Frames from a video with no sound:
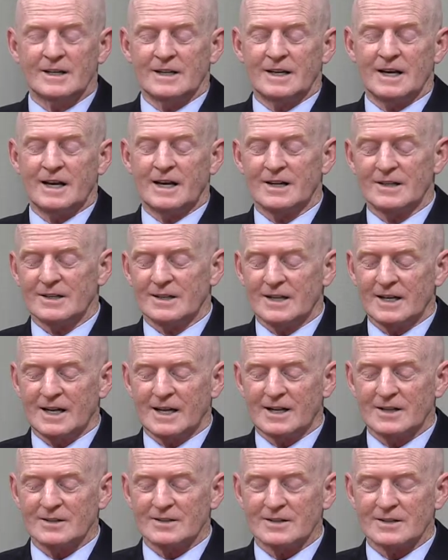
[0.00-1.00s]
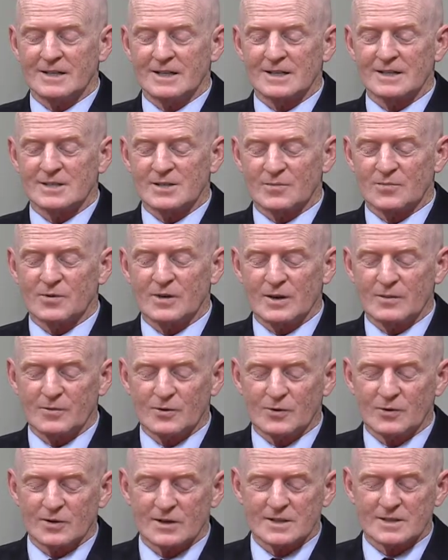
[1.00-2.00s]
and and the Supreme
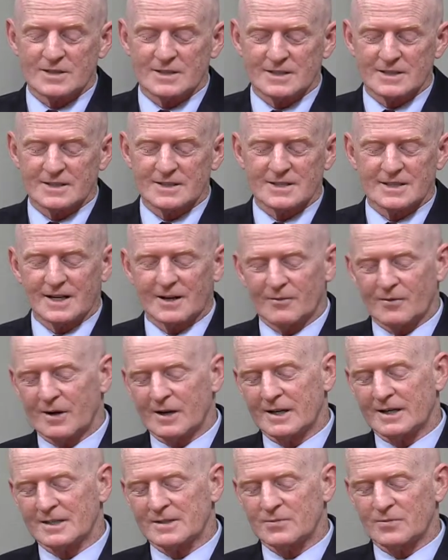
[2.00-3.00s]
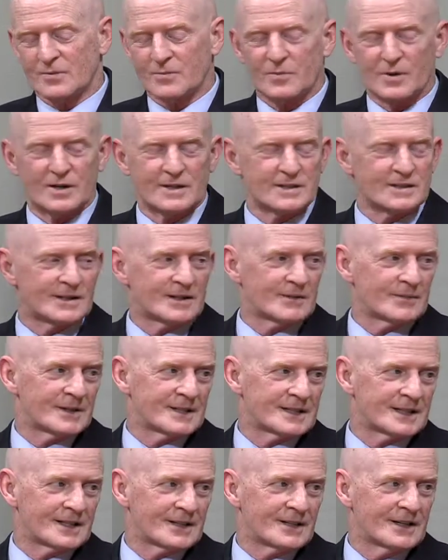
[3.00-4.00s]
Court has decided. Well, I guess we'll probably talk
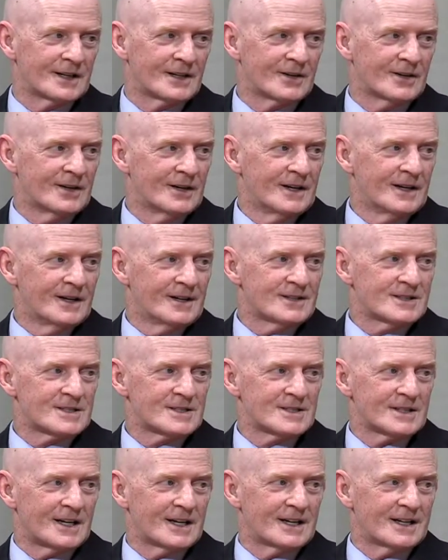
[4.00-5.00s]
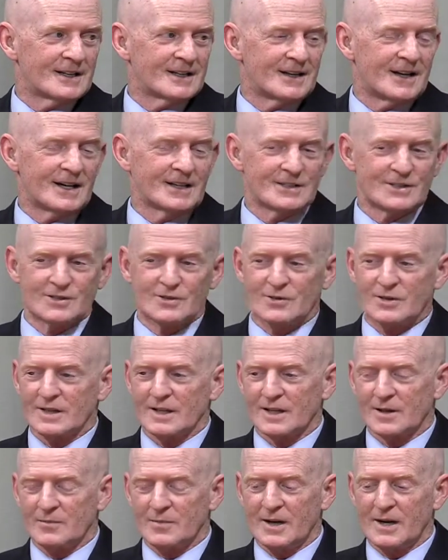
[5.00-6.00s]
about that later. Decided not to do
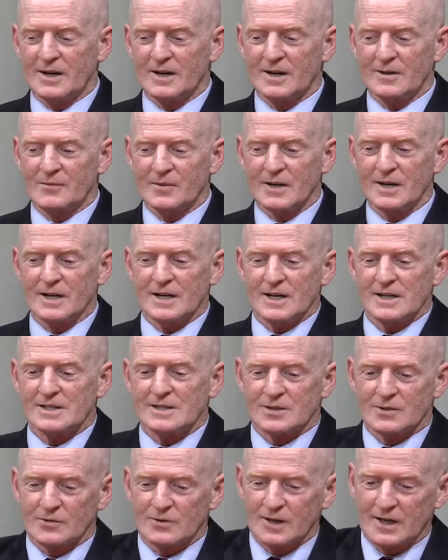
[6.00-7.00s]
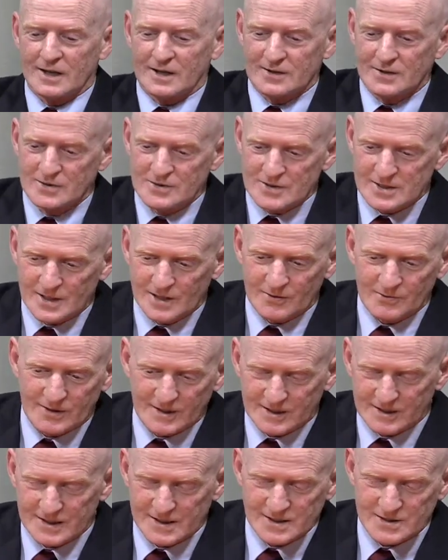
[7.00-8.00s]
anything about it, but he needs to create a new set of
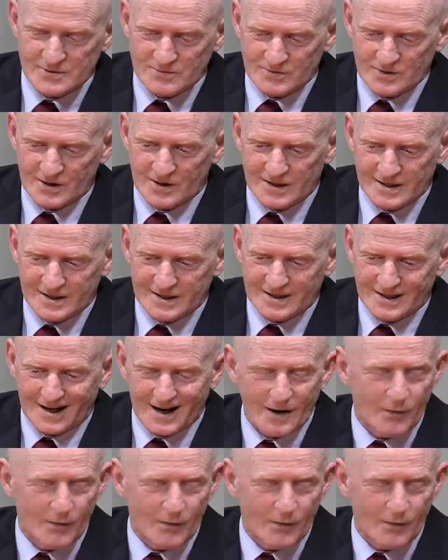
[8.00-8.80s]
regulations. We already careful, got